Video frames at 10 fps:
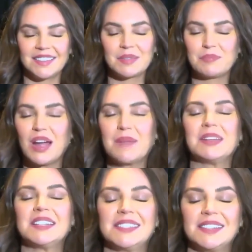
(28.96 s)
The Prime
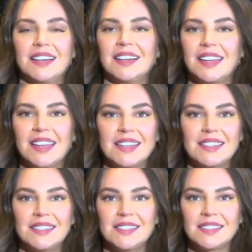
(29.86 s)
Minister
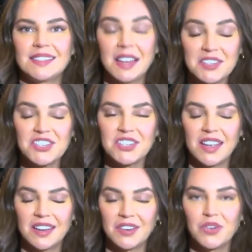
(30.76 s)
is such
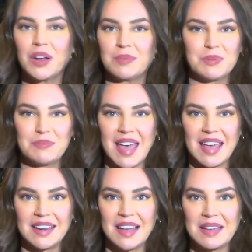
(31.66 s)
an incredible
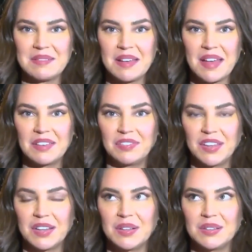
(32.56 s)
man. I
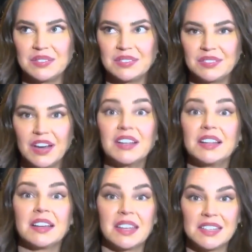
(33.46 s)
feel very
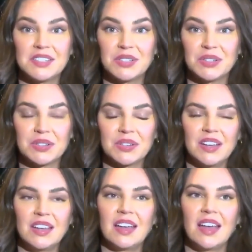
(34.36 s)
lucky to
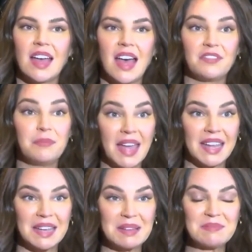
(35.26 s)
have met
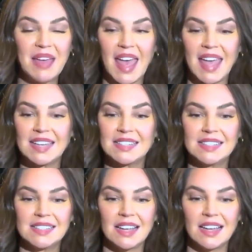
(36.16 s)
him,
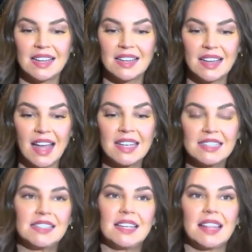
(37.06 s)
and I
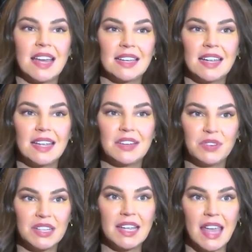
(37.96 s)
can see that he
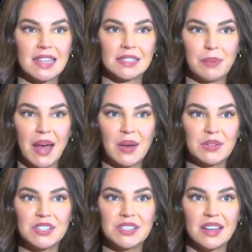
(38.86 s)
really cares
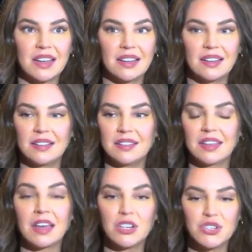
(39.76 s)
about
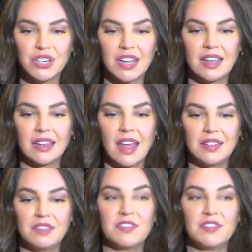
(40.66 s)
the country and the